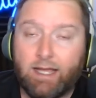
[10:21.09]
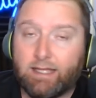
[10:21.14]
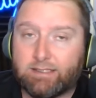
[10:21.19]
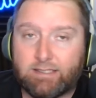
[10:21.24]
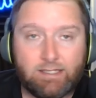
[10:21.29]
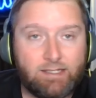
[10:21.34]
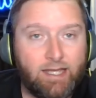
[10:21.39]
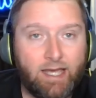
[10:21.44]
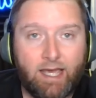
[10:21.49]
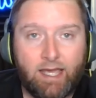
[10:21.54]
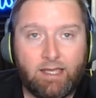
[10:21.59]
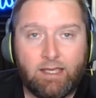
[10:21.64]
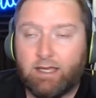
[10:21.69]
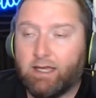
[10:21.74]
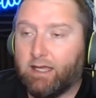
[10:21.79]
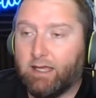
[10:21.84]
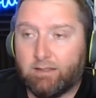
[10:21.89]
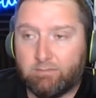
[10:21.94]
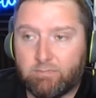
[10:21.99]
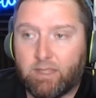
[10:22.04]
Today,
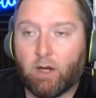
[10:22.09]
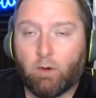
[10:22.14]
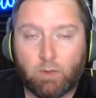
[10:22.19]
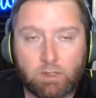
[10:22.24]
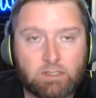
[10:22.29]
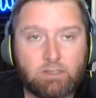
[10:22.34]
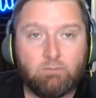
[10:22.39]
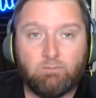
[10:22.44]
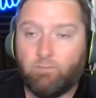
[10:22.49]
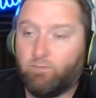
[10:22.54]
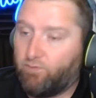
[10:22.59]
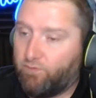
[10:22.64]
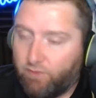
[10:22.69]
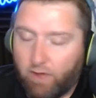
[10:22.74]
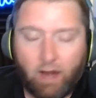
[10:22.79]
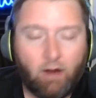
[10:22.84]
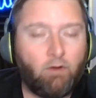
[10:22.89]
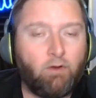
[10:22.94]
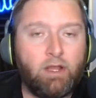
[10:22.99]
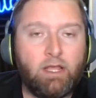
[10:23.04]
there were some
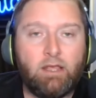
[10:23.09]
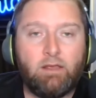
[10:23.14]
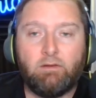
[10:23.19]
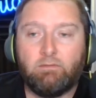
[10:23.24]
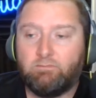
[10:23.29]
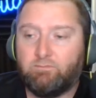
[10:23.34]
very,